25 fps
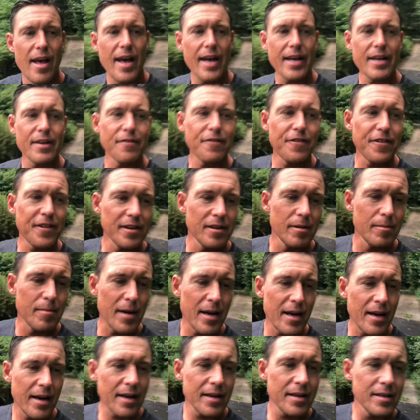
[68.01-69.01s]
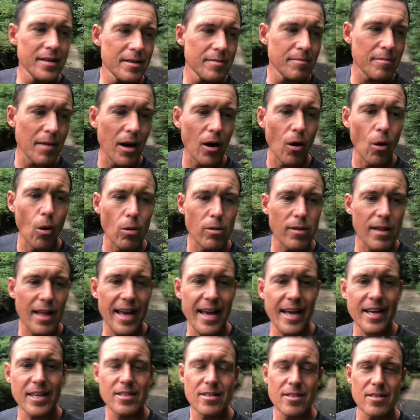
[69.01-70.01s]
I could feel my my old
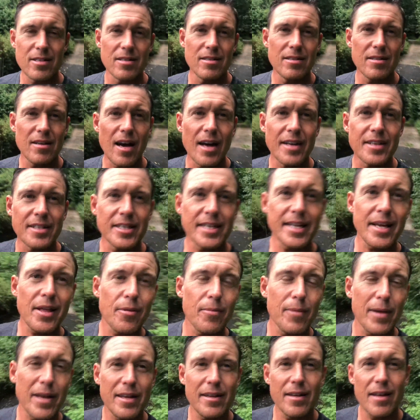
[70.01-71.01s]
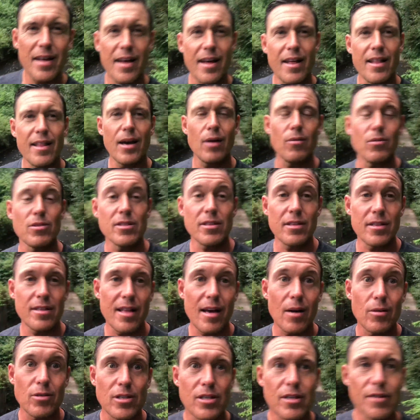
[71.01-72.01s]
legs underneath me, and that was a,
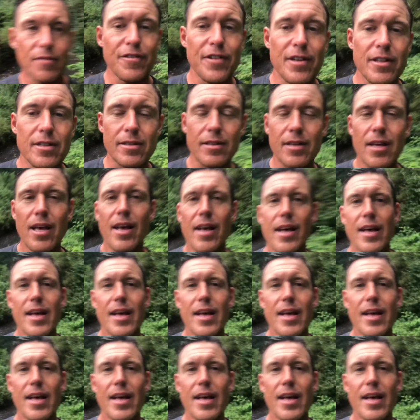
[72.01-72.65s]
that was a good feeling.